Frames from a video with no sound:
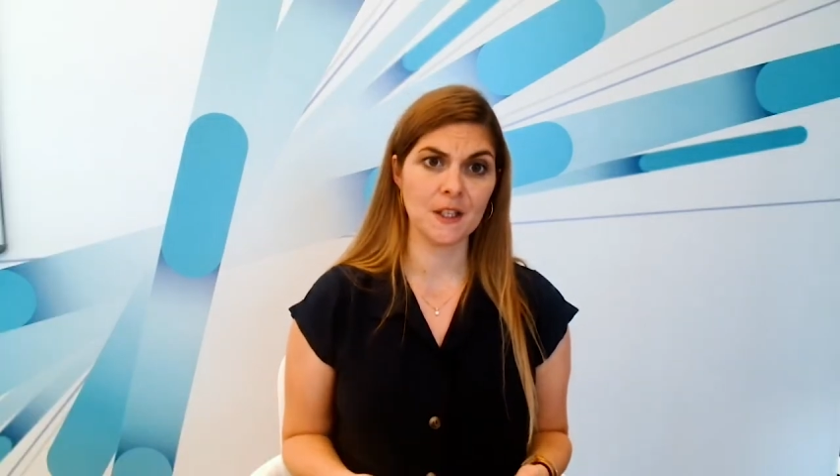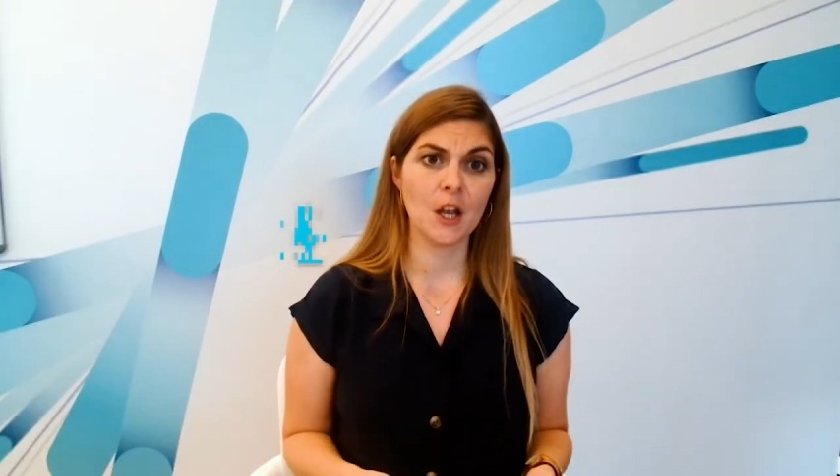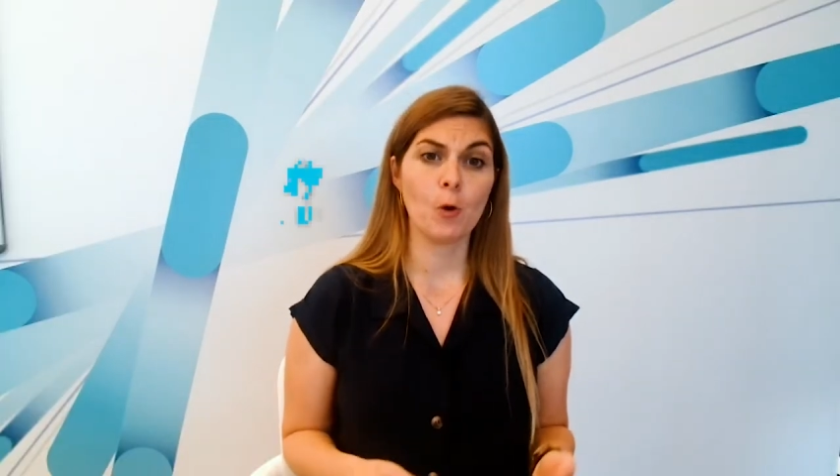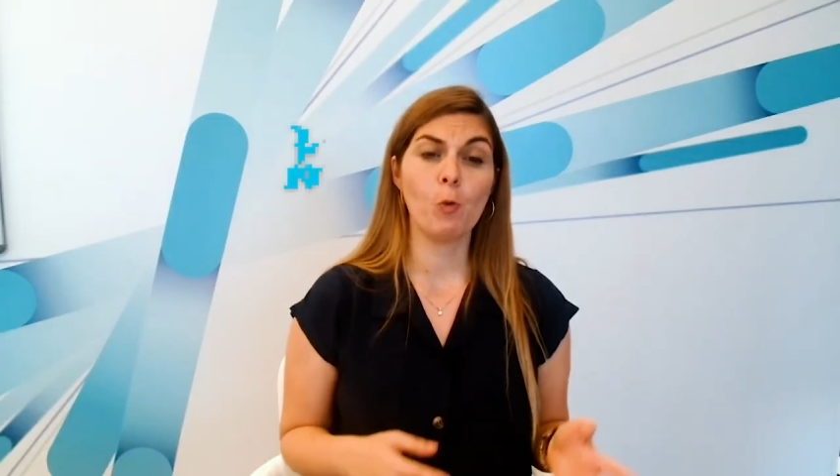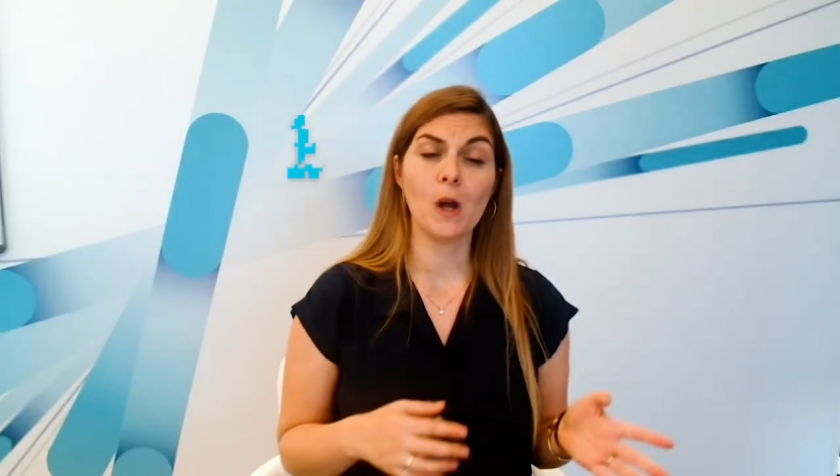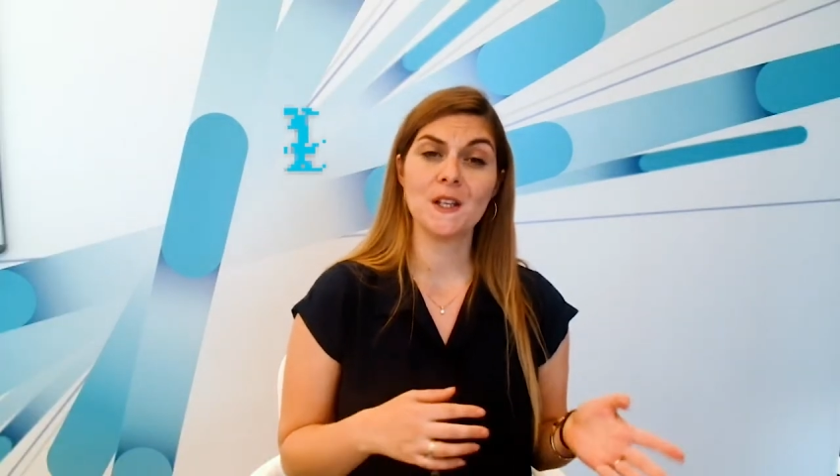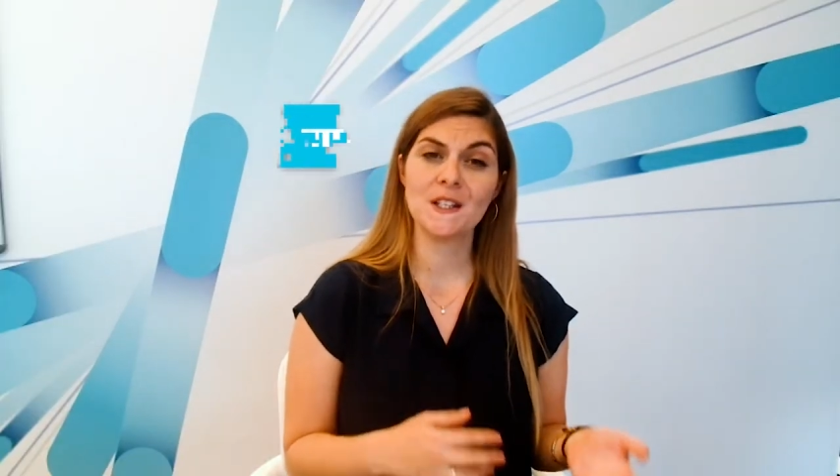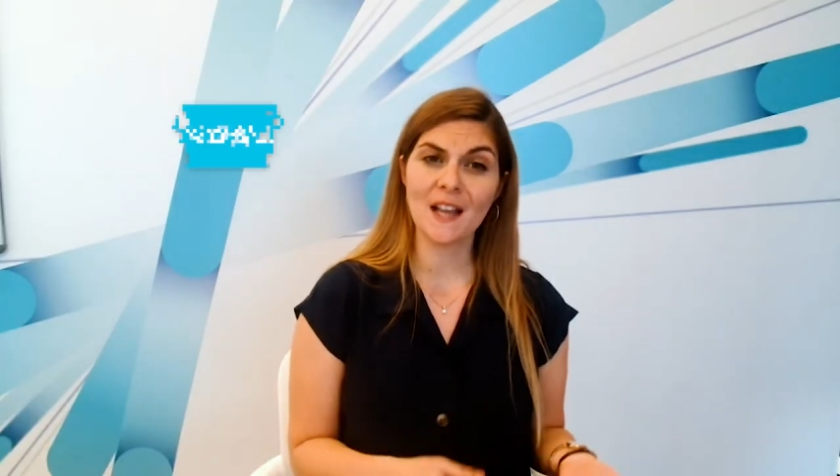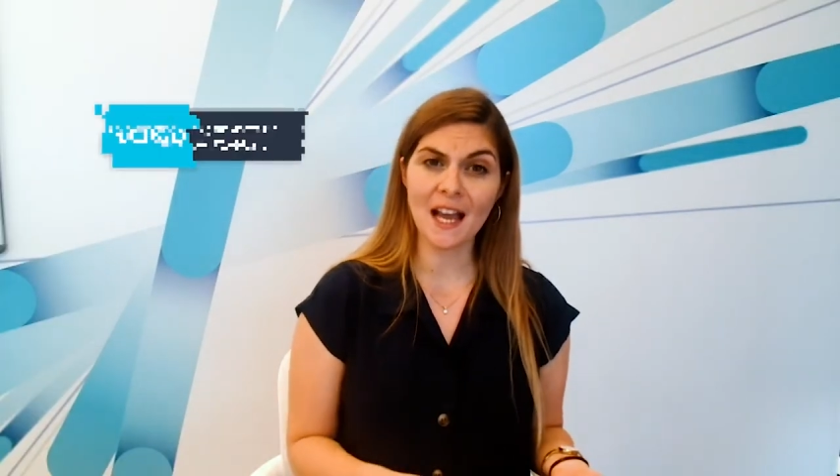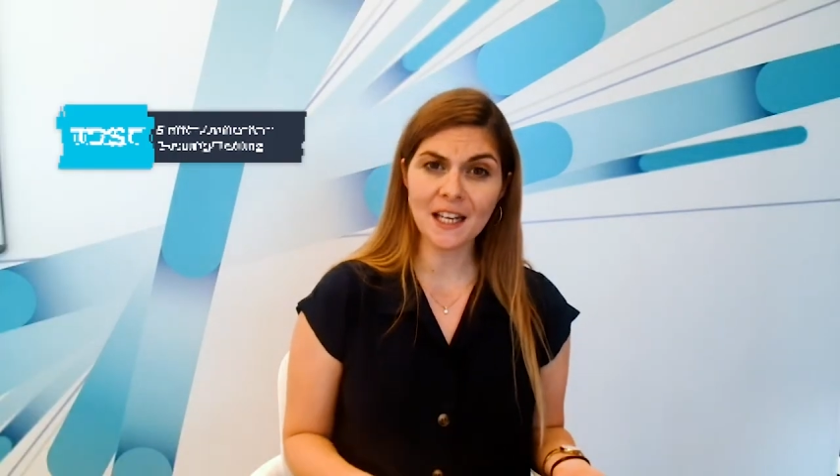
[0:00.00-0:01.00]
while
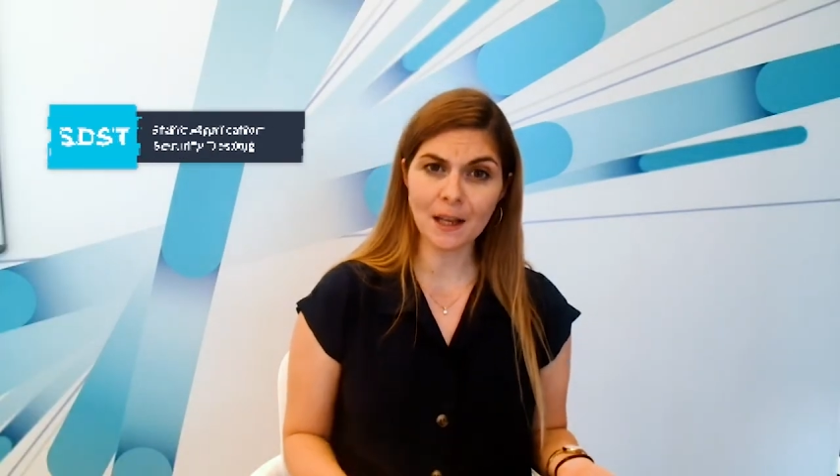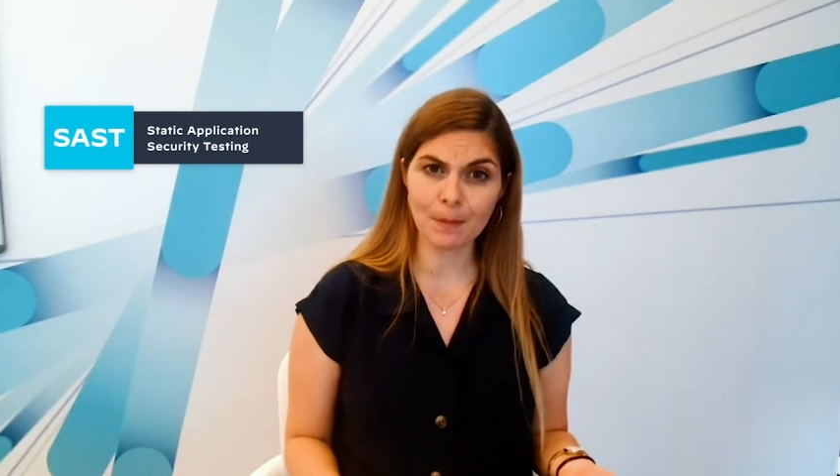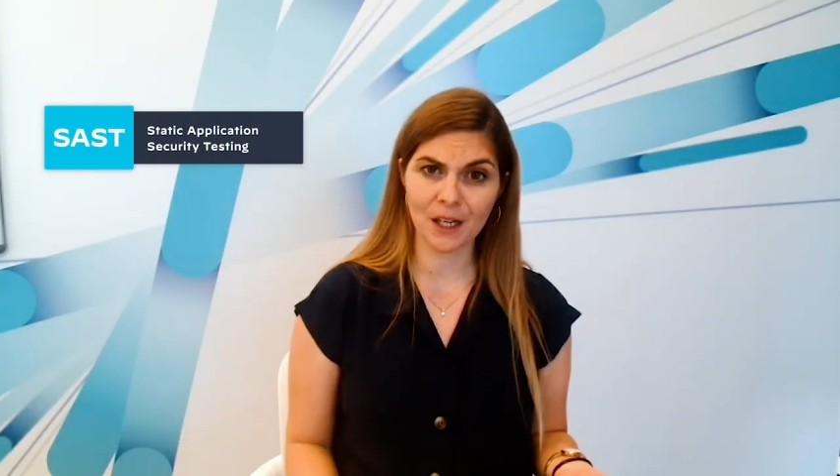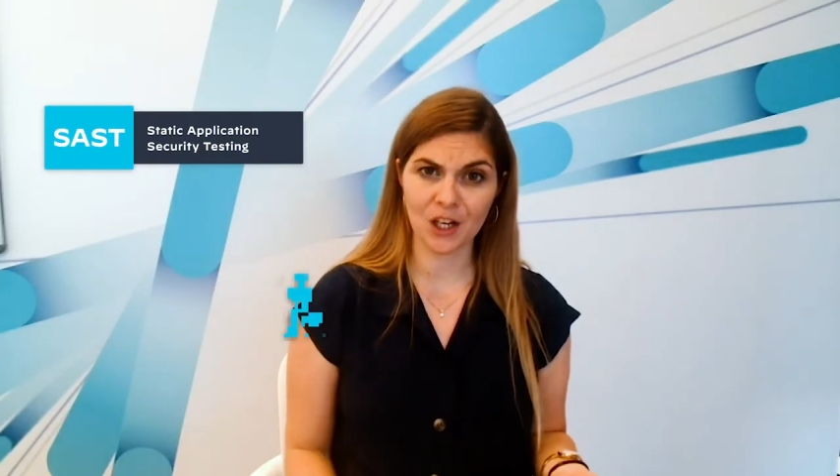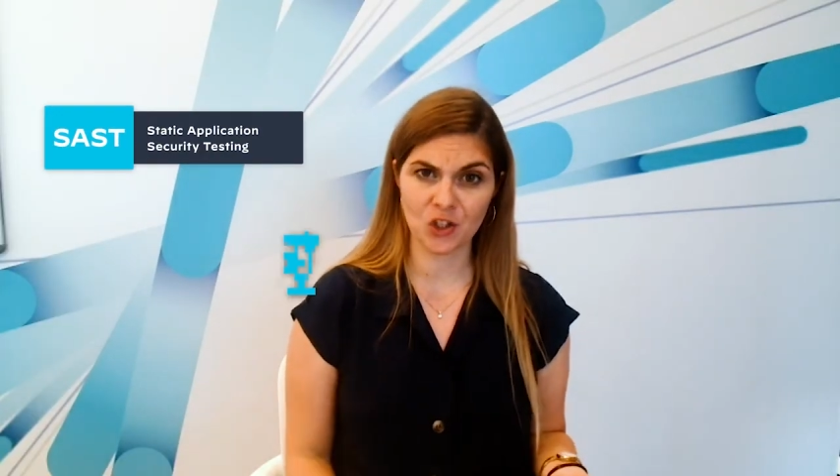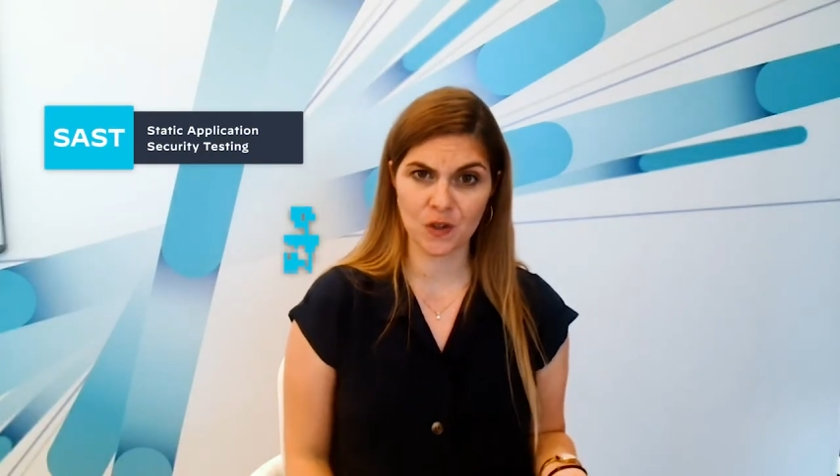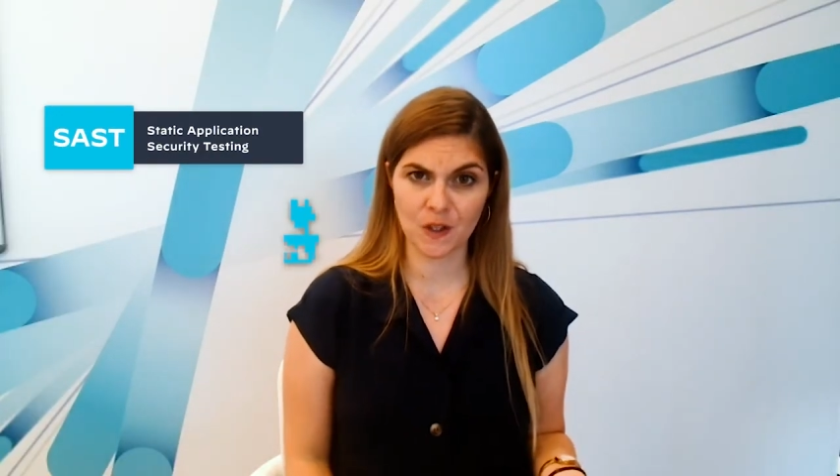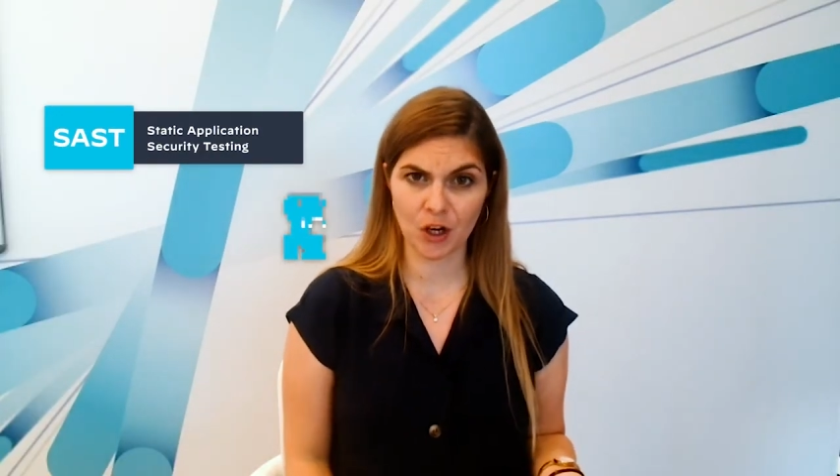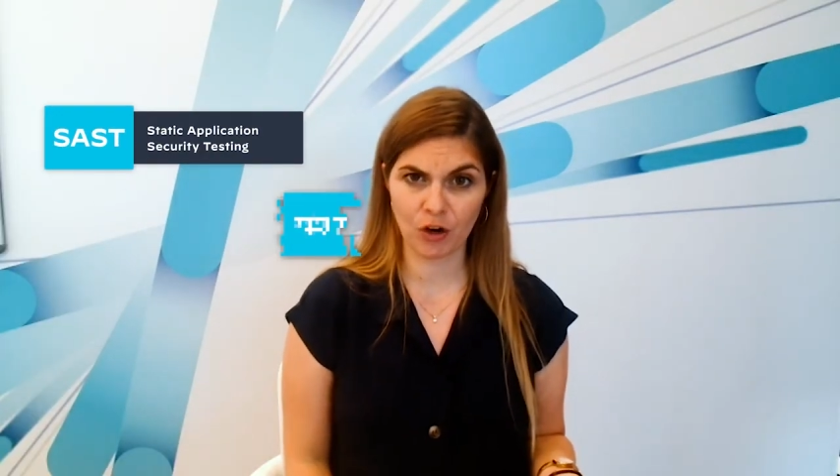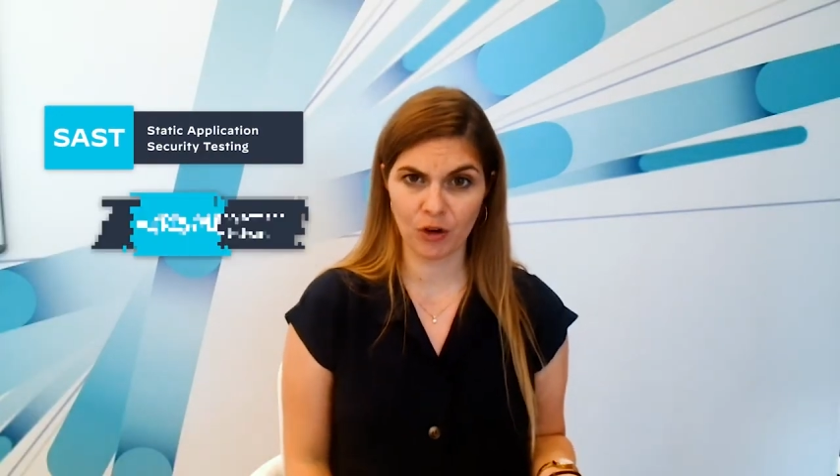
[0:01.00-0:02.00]
static application
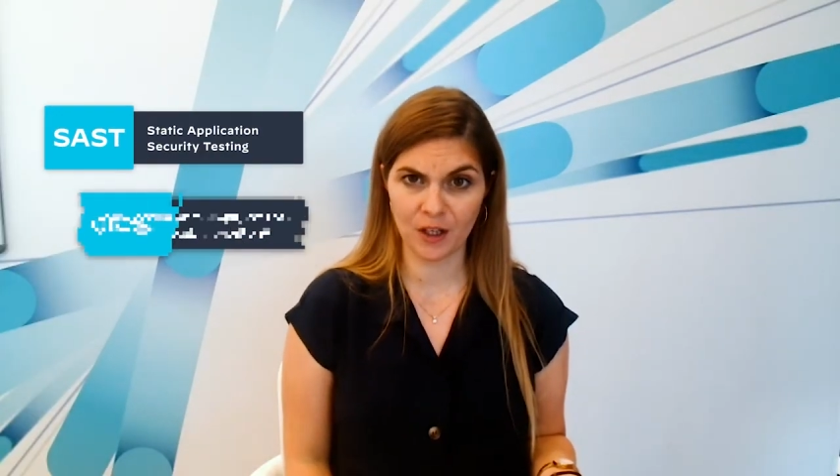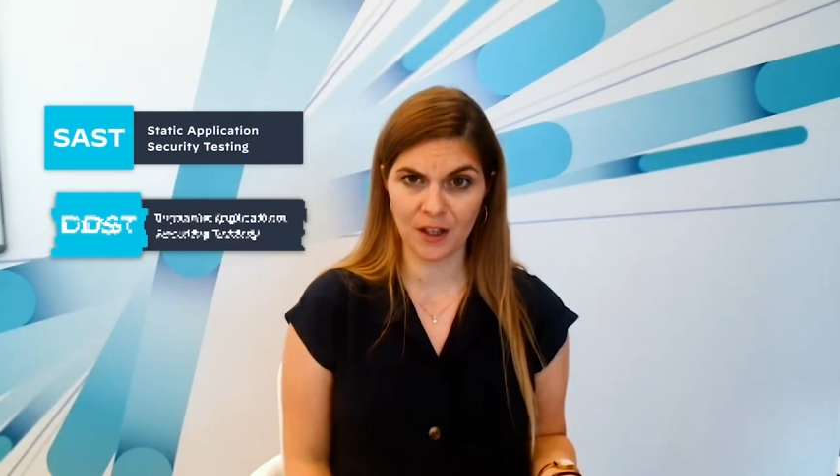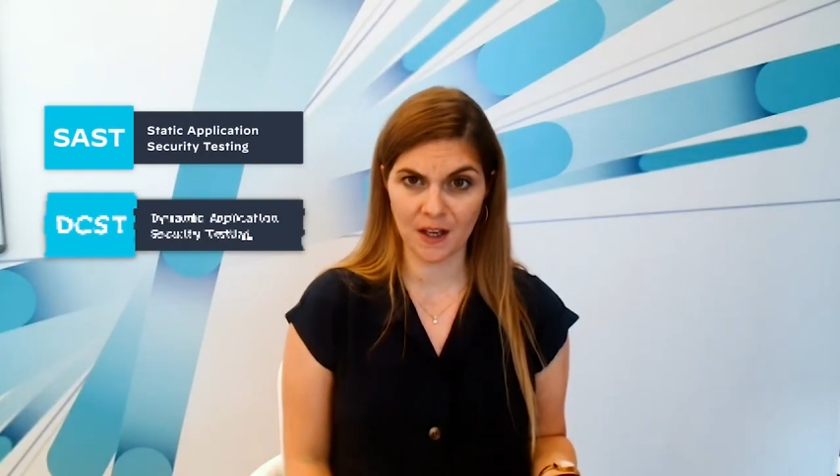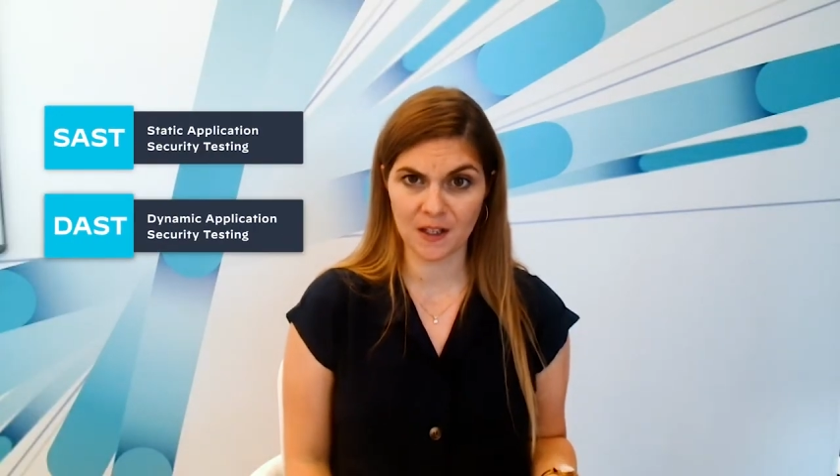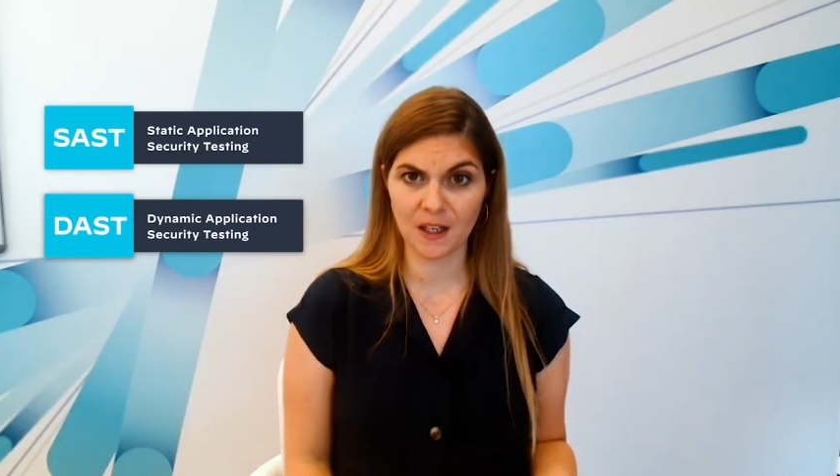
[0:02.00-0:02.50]
security testing